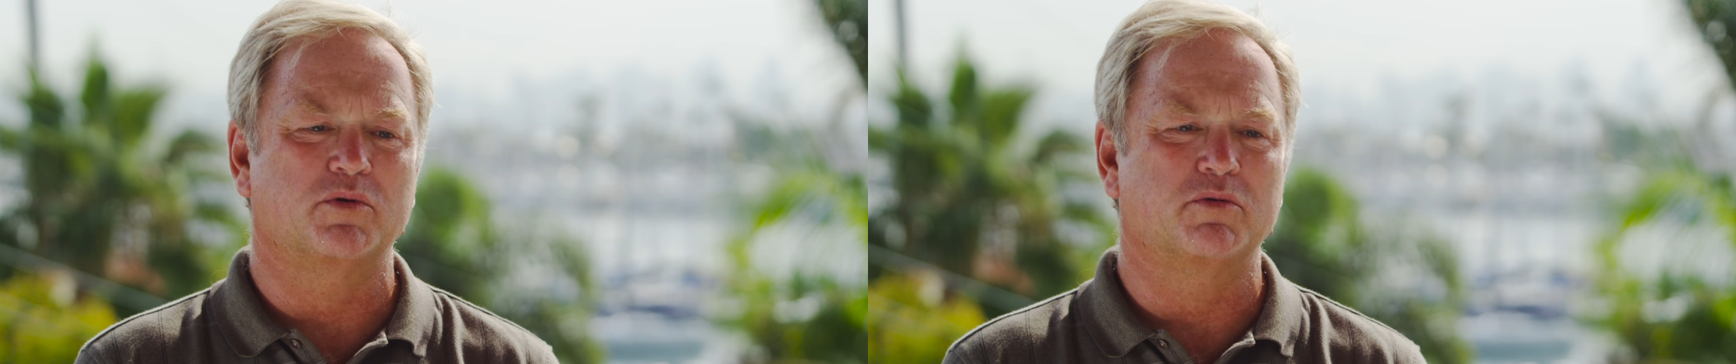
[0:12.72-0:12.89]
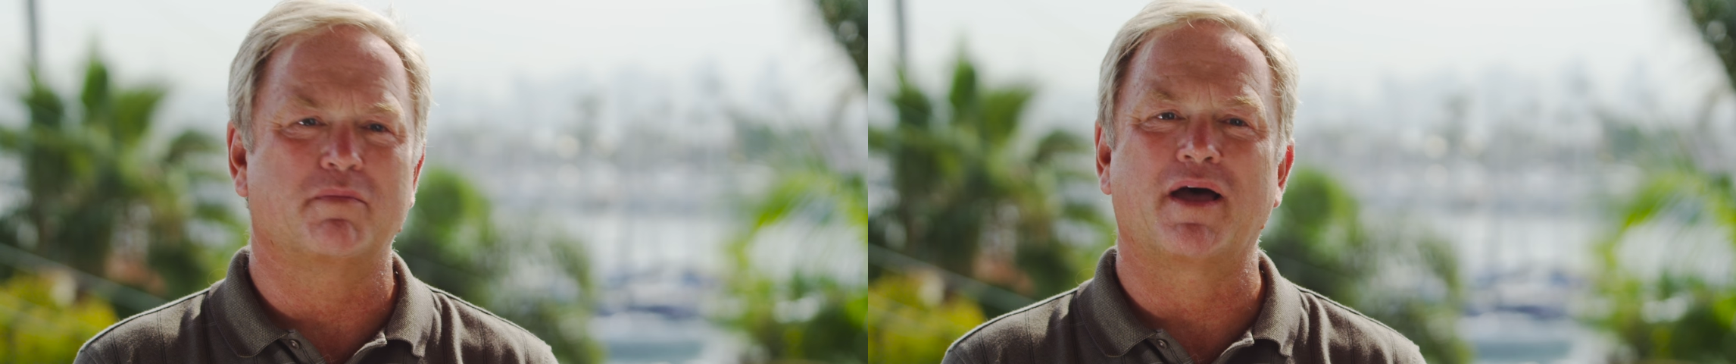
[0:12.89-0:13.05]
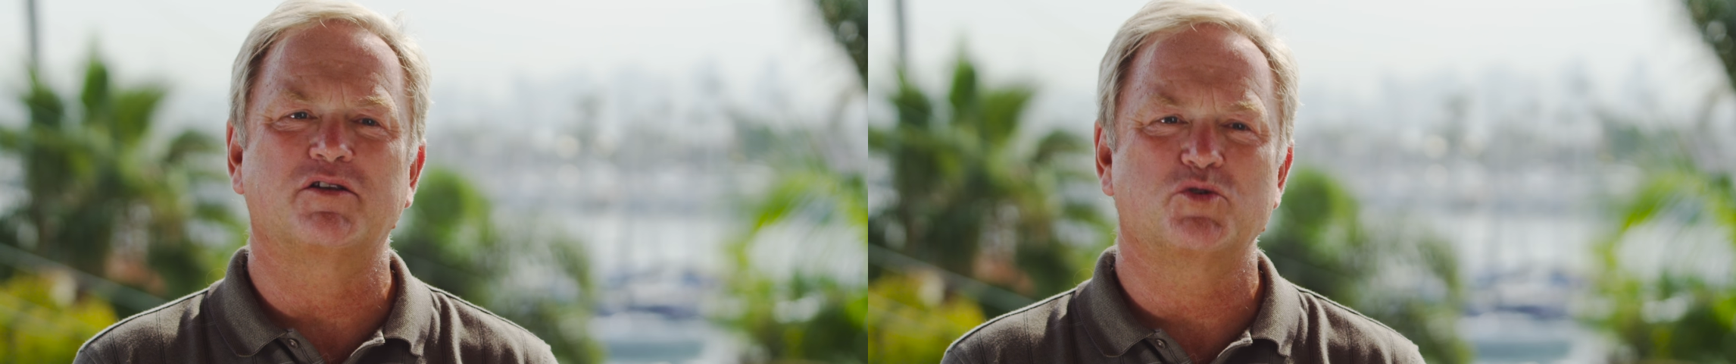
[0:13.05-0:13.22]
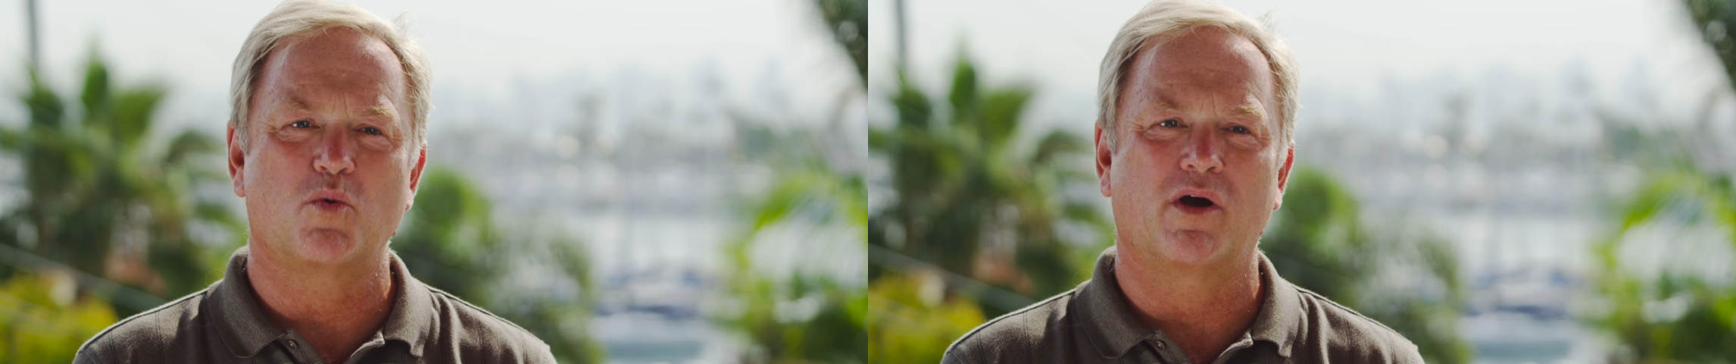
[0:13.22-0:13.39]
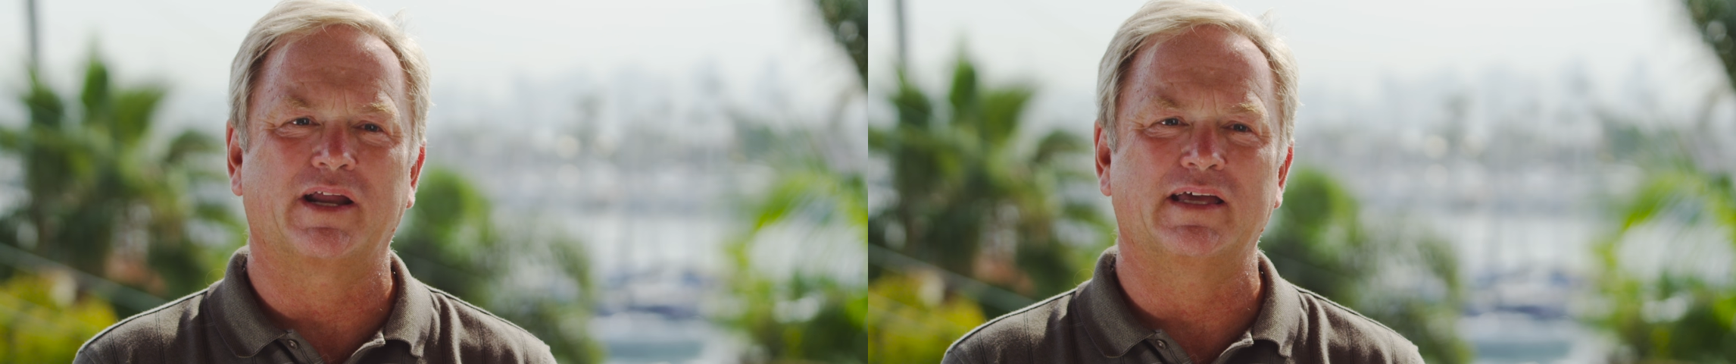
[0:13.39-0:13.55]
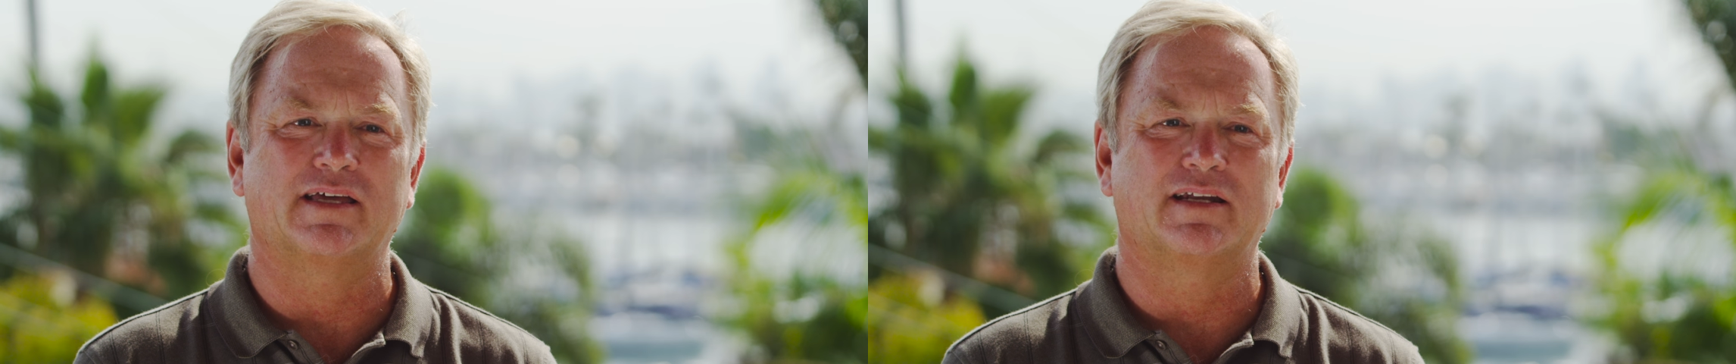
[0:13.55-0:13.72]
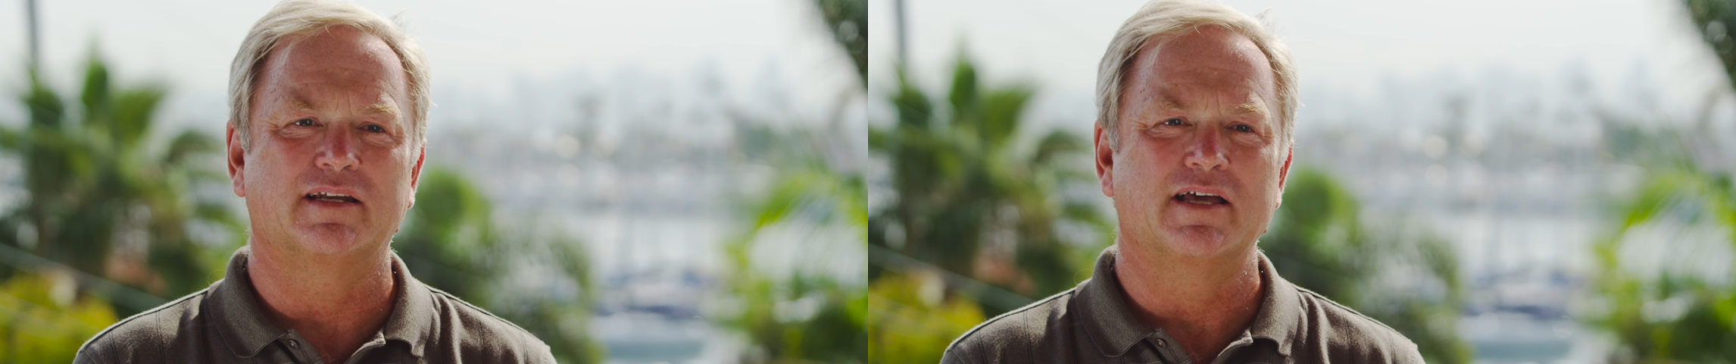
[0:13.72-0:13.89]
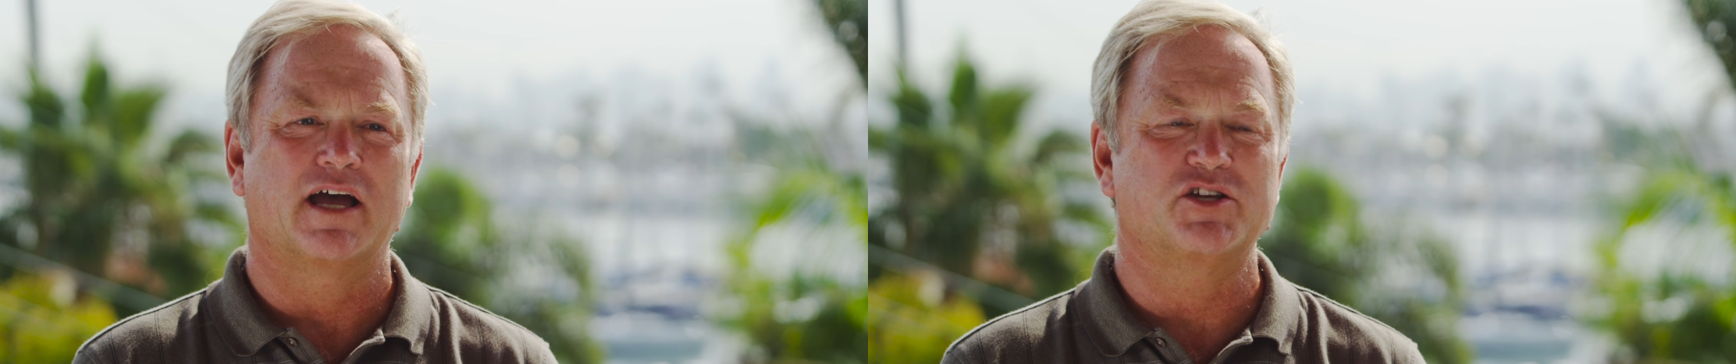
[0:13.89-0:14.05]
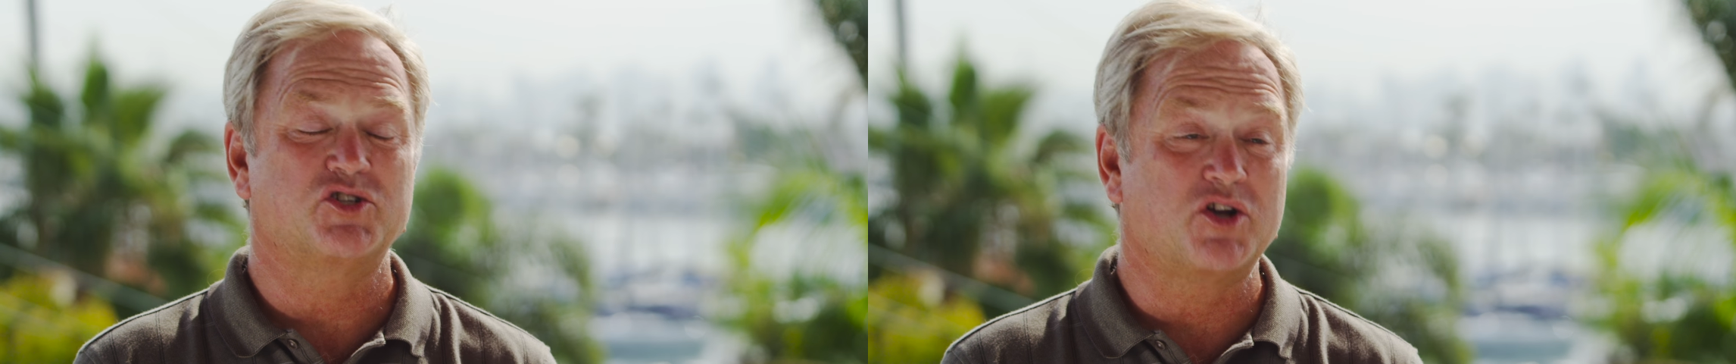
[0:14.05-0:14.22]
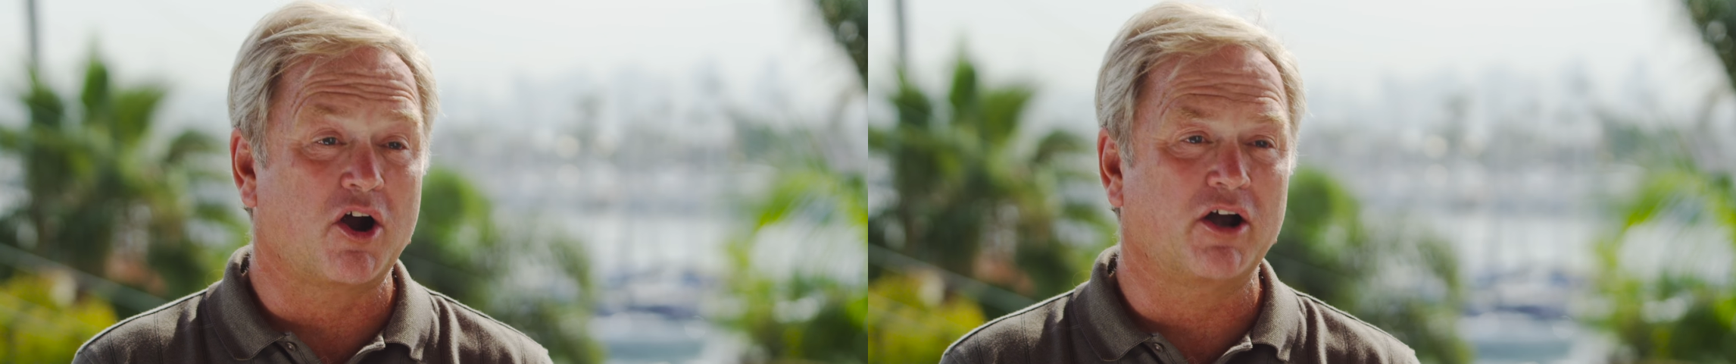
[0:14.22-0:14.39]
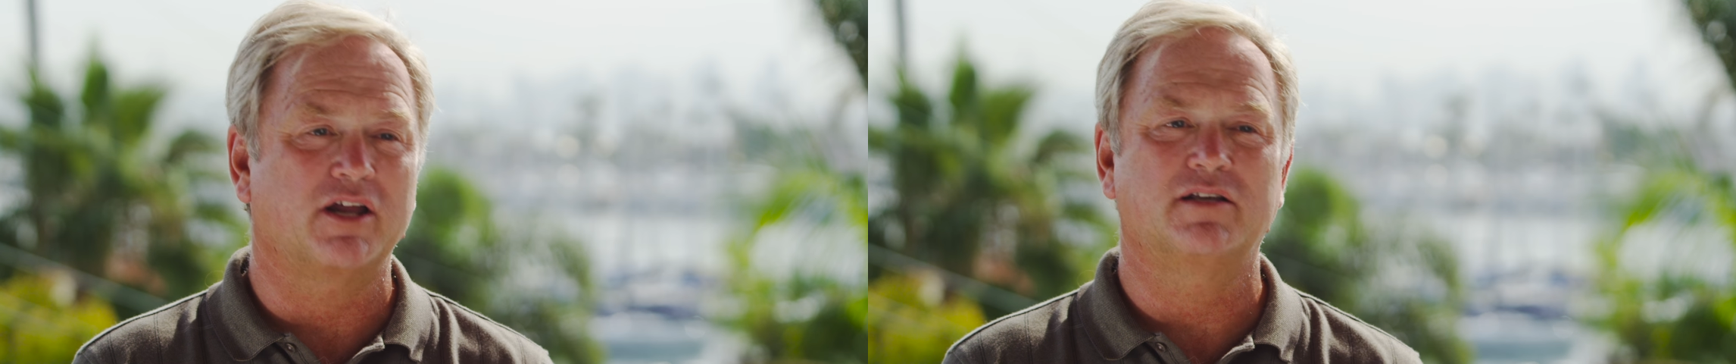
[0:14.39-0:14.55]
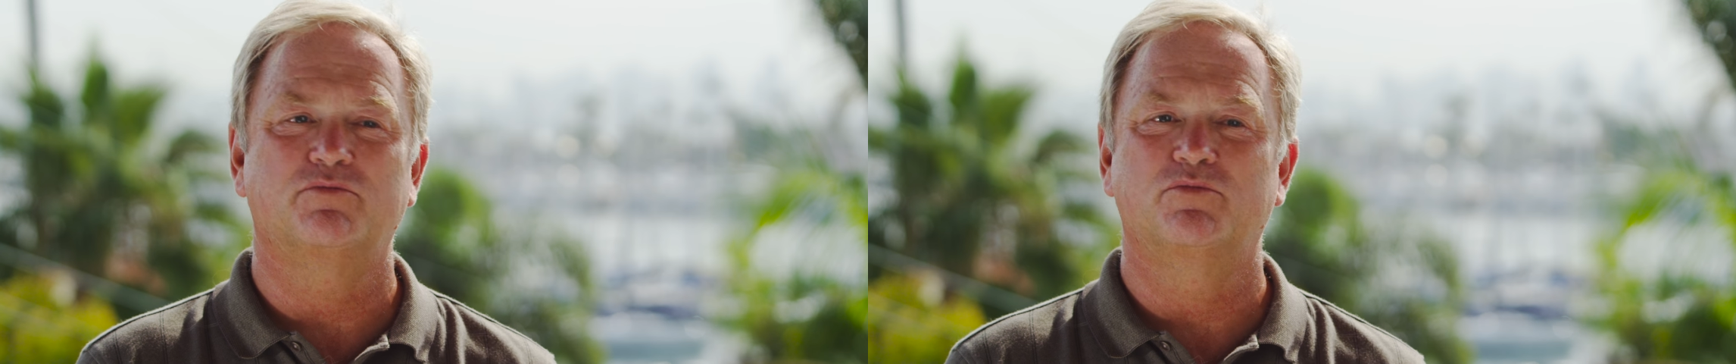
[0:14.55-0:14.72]
when we were about 20, and I
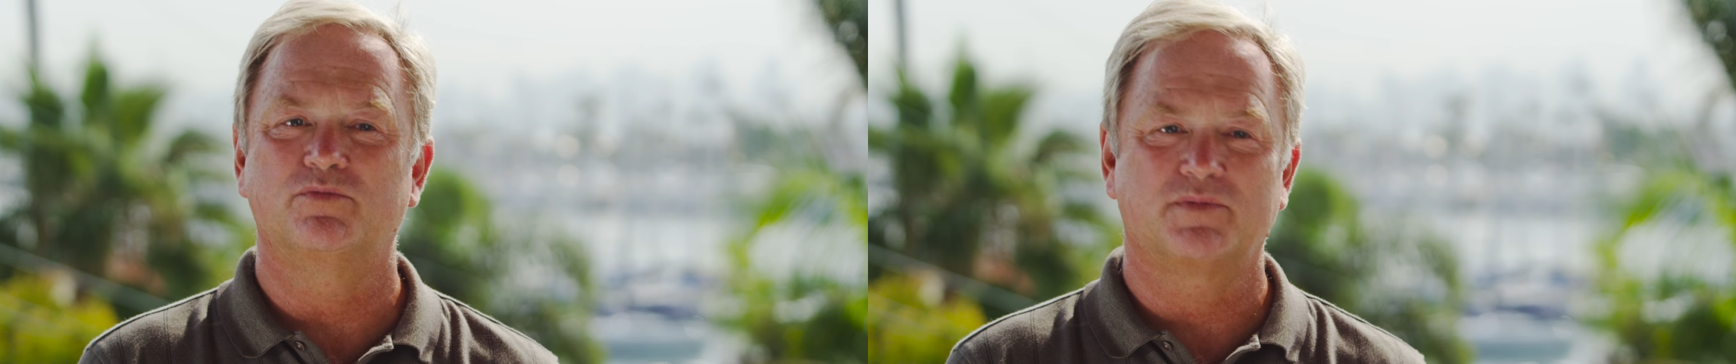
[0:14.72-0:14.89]
started